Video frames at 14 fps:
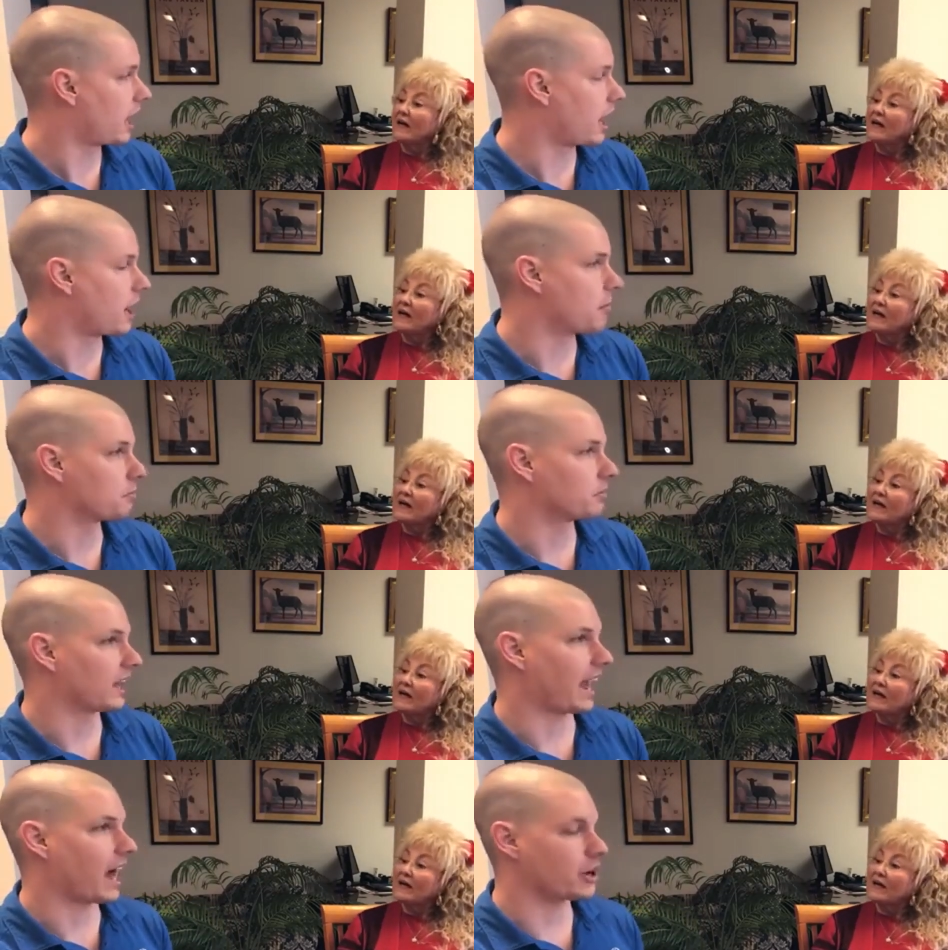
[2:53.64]

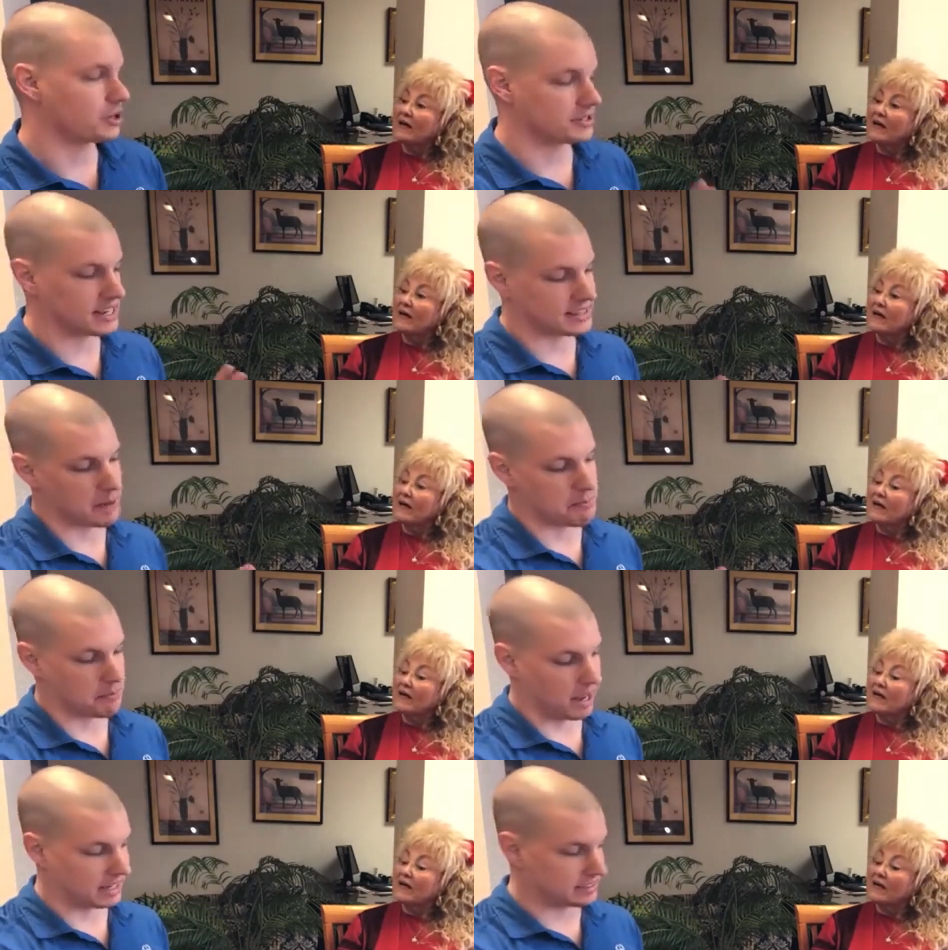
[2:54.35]
Speaker 1: Um, like, how do you take
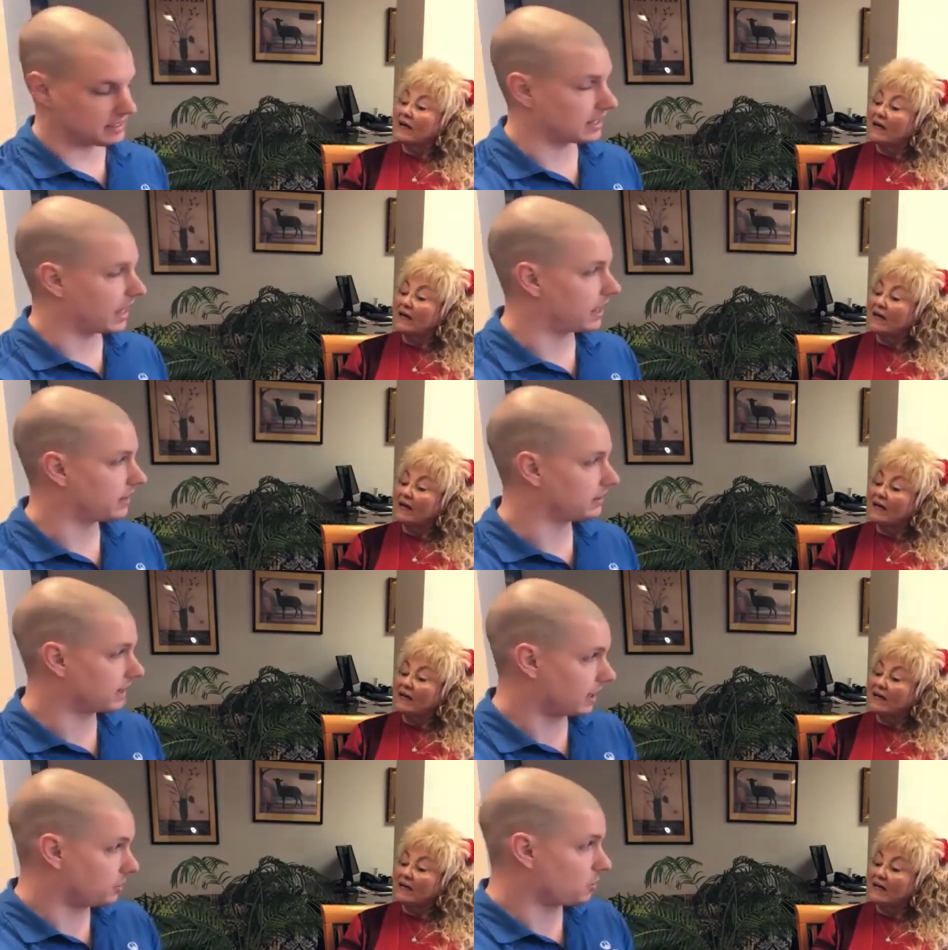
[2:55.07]
that
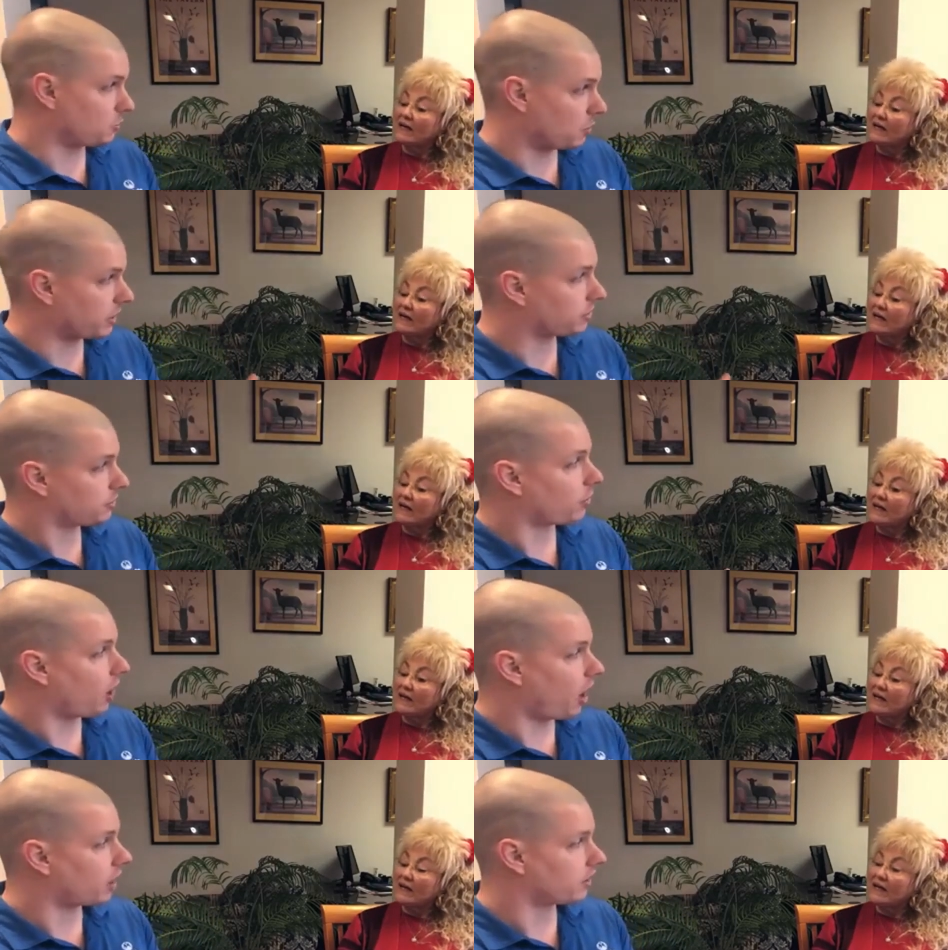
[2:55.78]
mindset now that you went
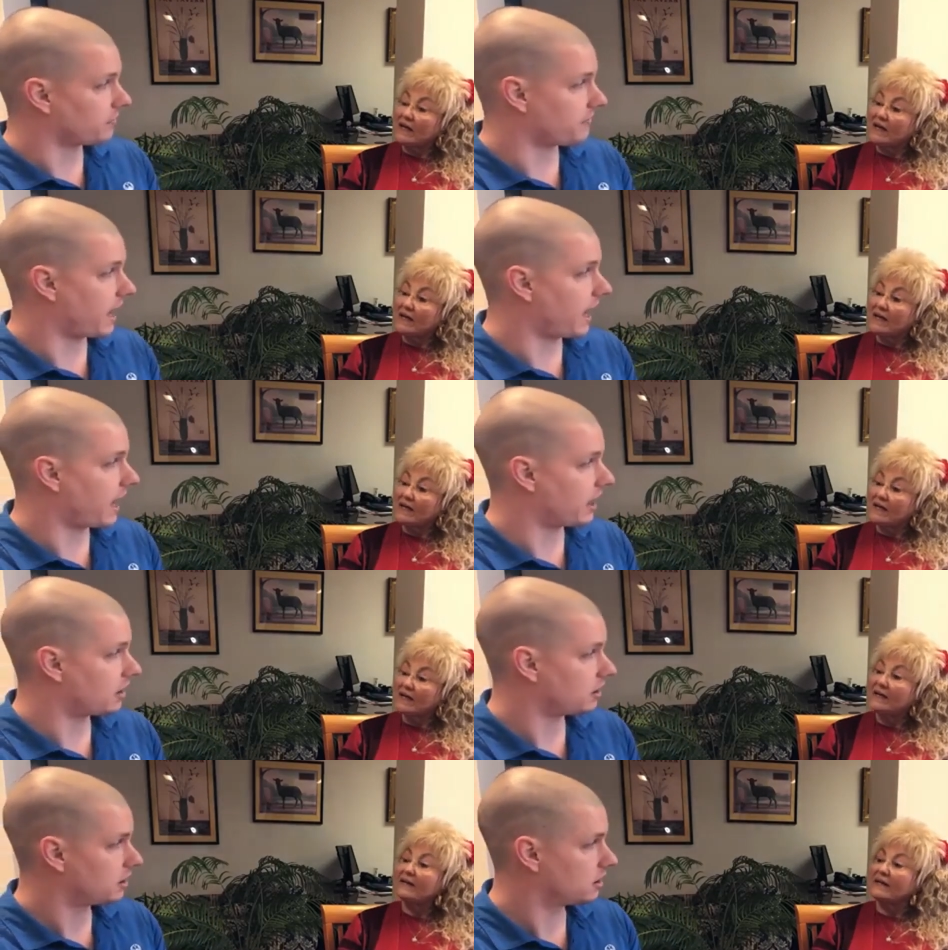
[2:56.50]
through all of
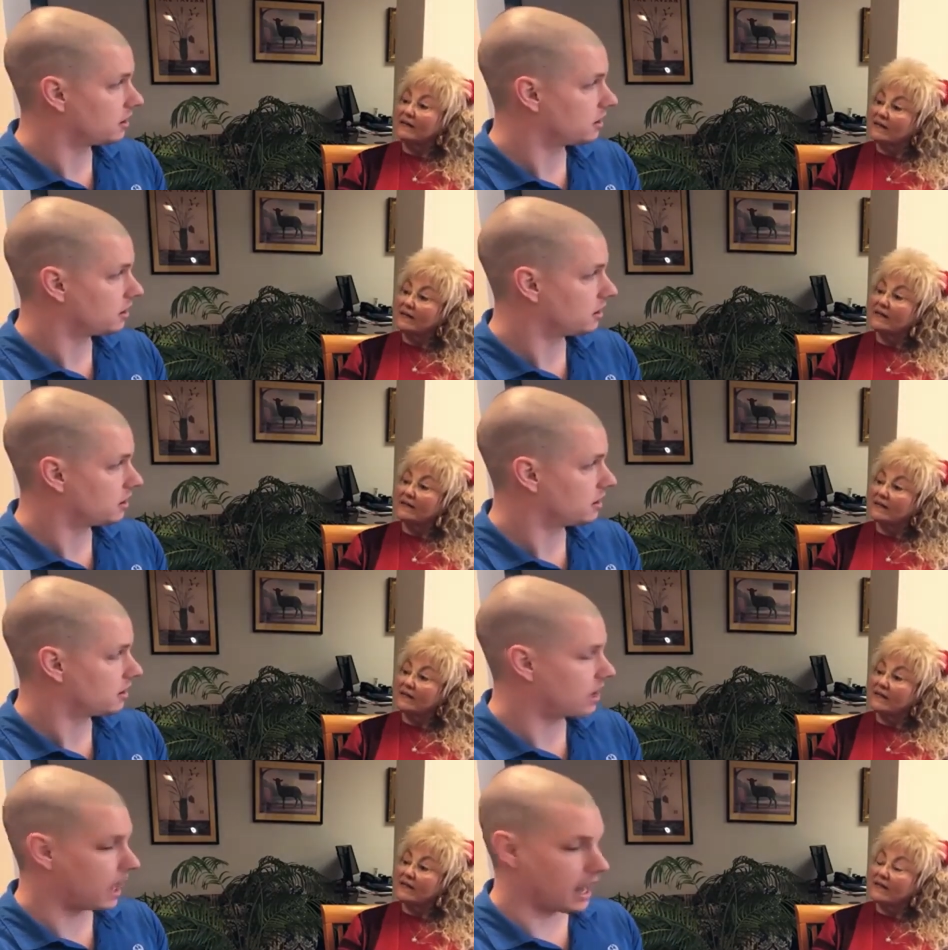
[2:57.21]
that
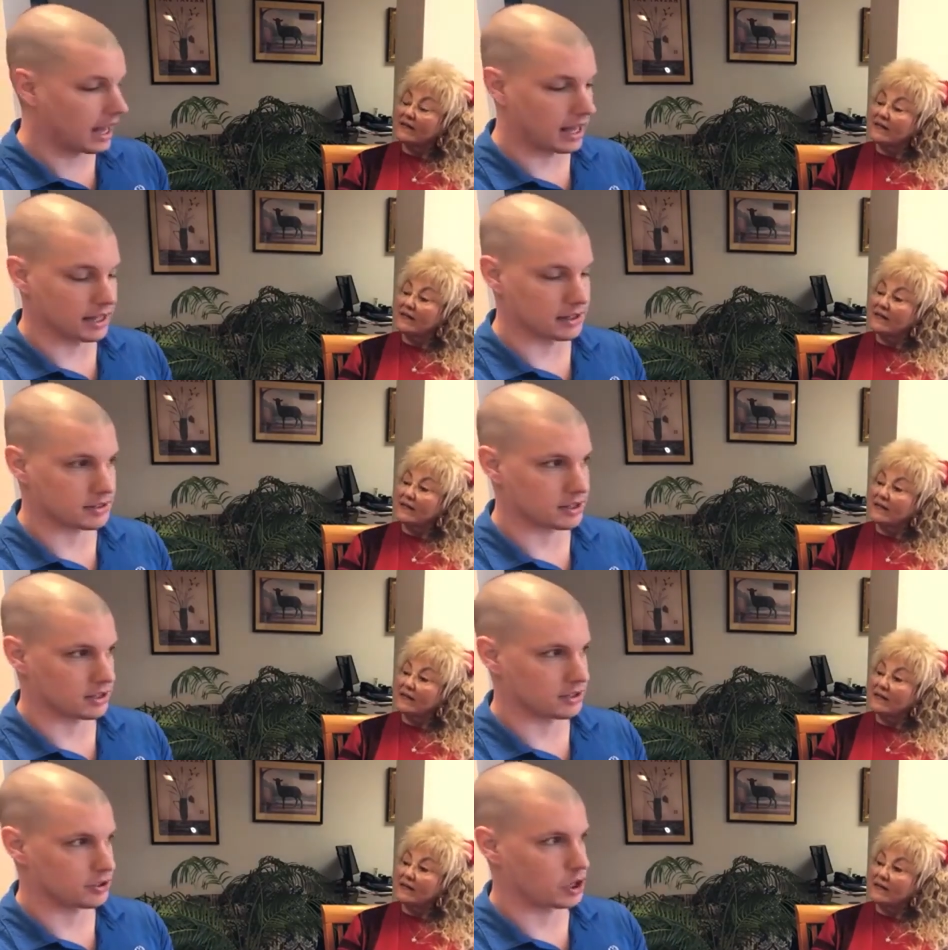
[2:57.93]
uh,
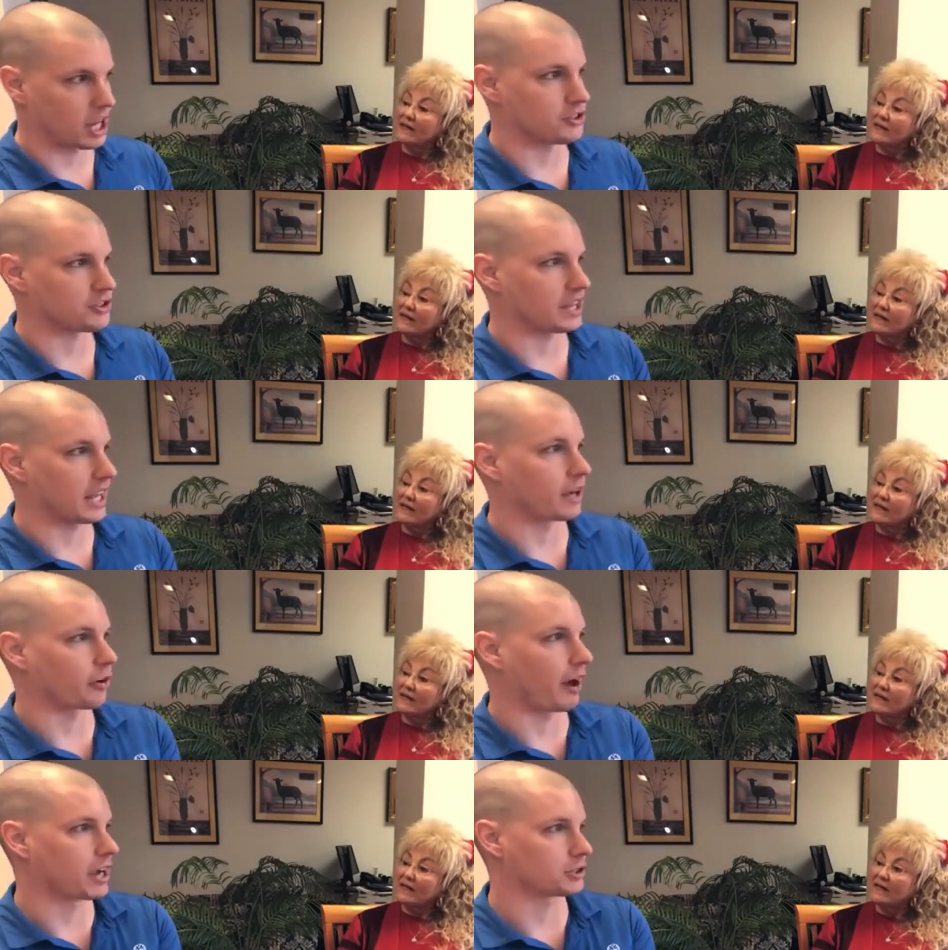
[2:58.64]
to change the
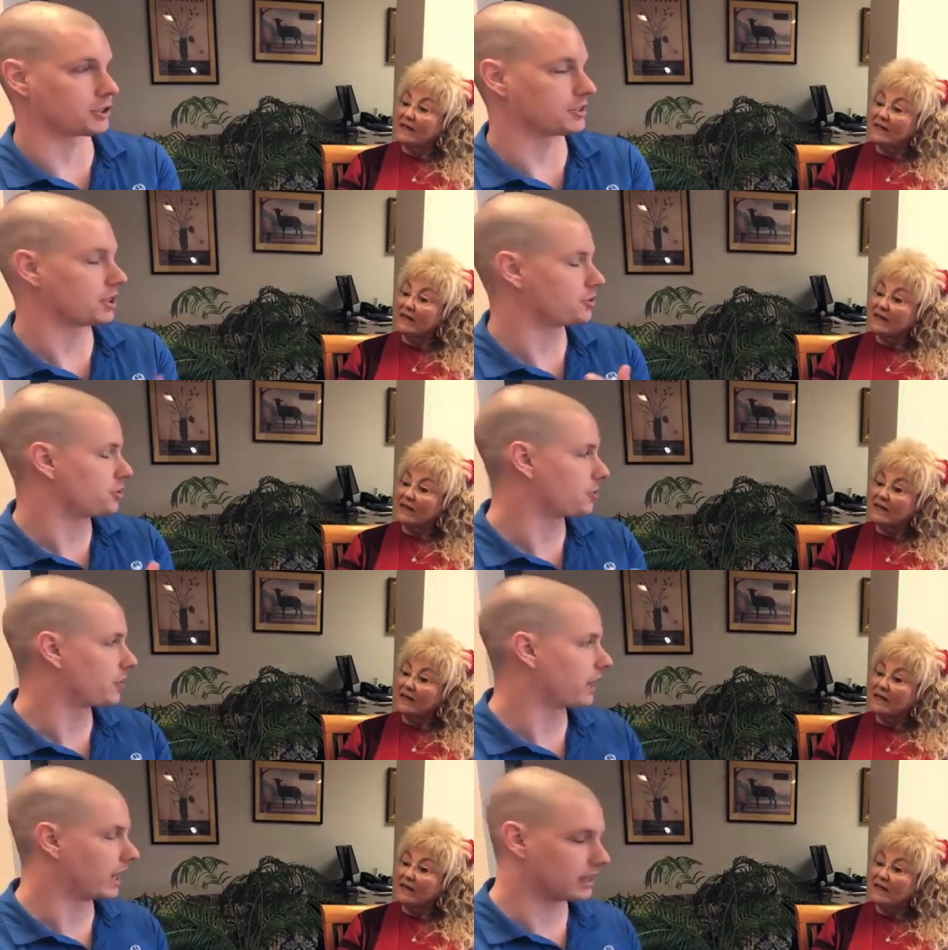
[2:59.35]
interactions that you're
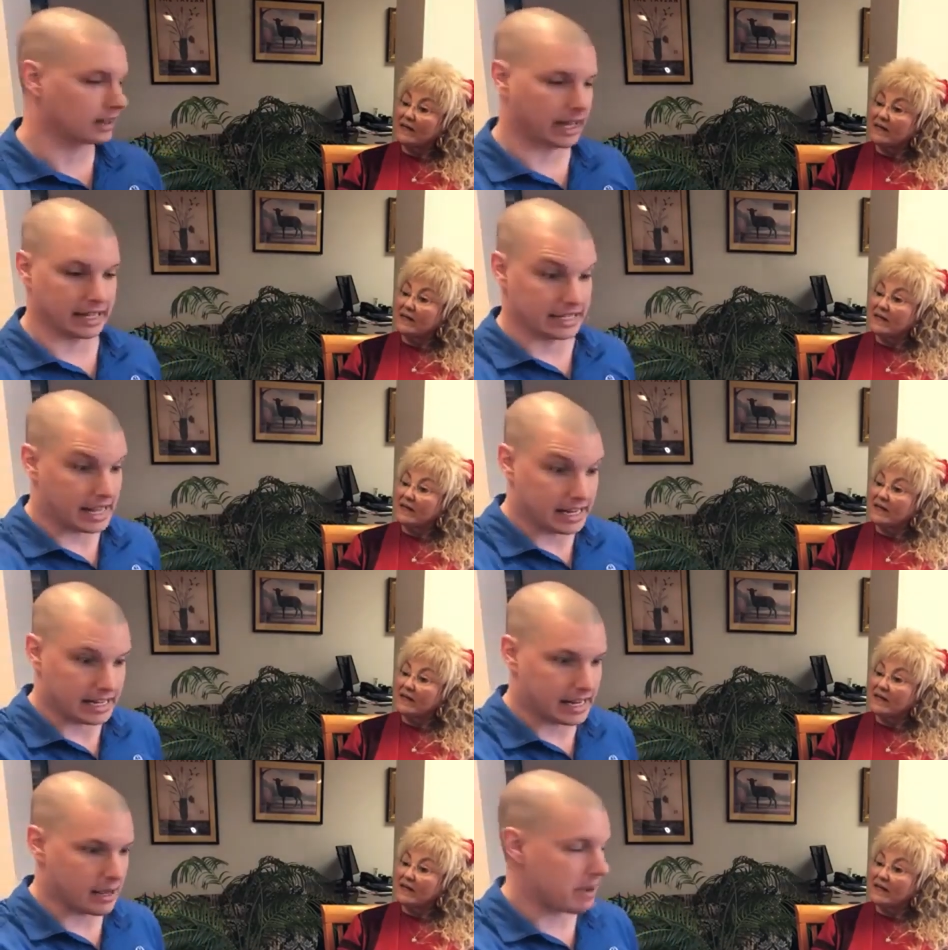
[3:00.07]
doing on like a
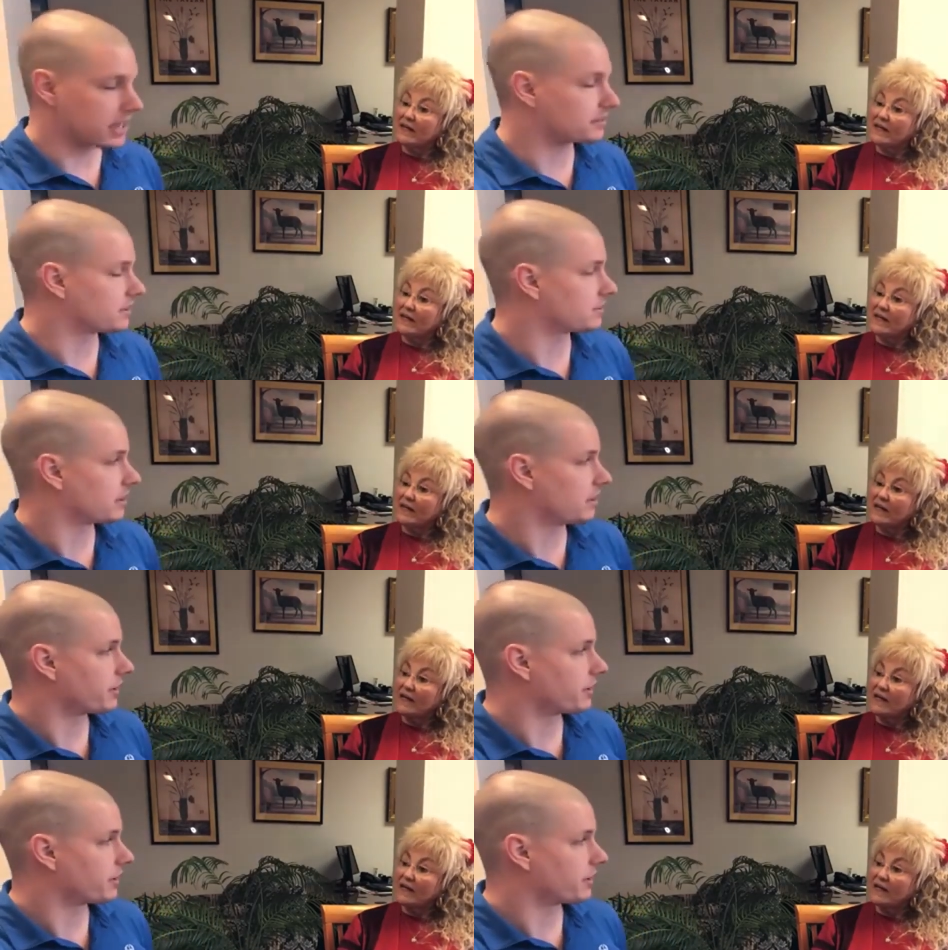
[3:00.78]
day-to-day basis